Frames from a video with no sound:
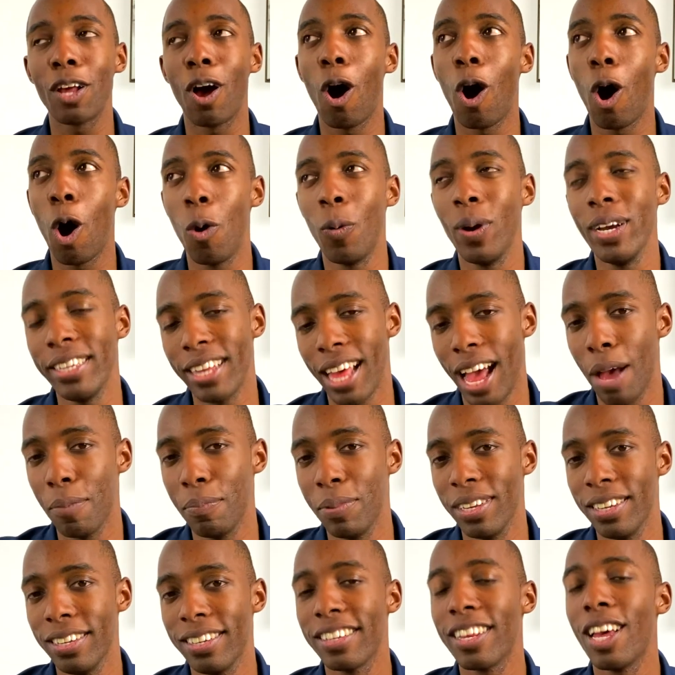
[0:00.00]
always
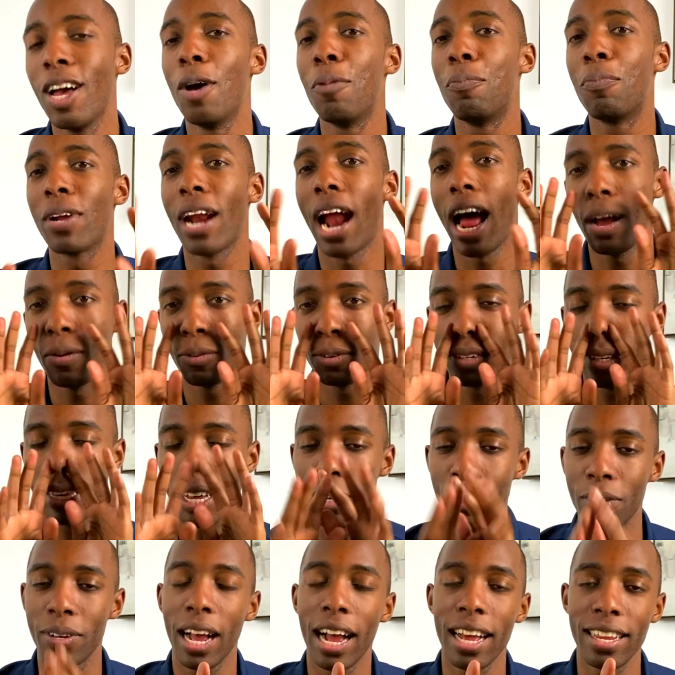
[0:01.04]
happens, but I will tell
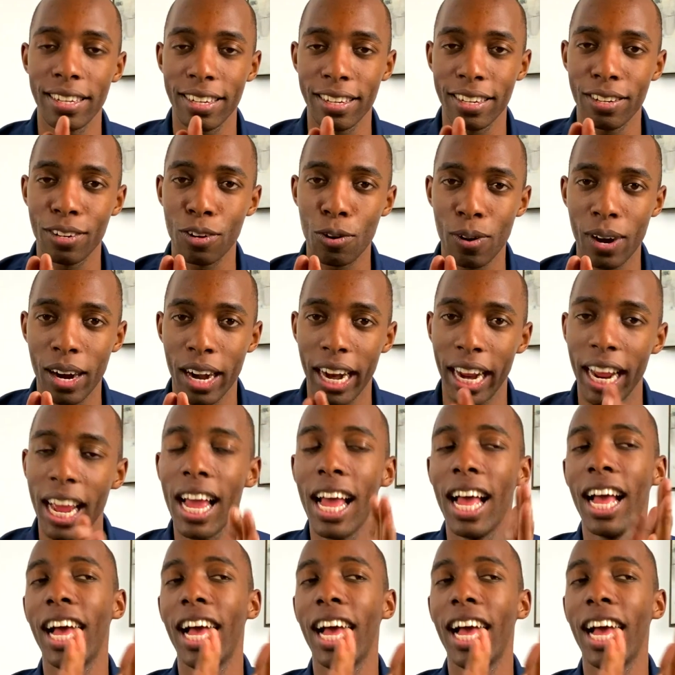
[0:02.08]
you guys the story